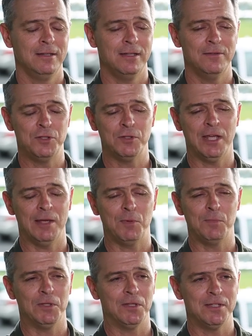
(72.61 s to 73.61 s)
gives you
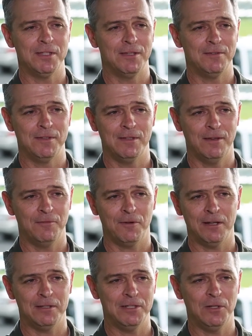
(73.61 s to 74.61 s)
capabilities that, that
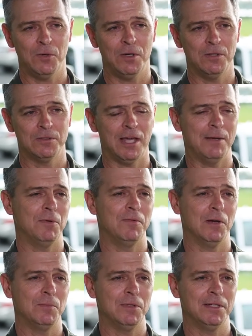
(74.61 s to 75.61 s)
frankly no other type of
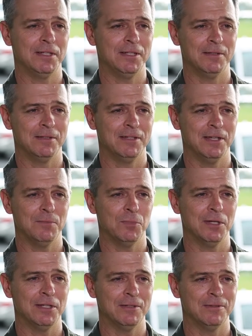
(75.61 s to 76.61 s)
airplane can, can
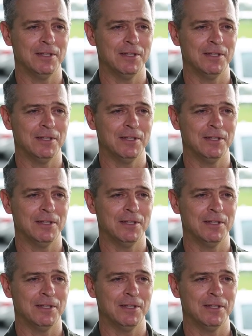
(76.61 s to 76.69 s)
bring you.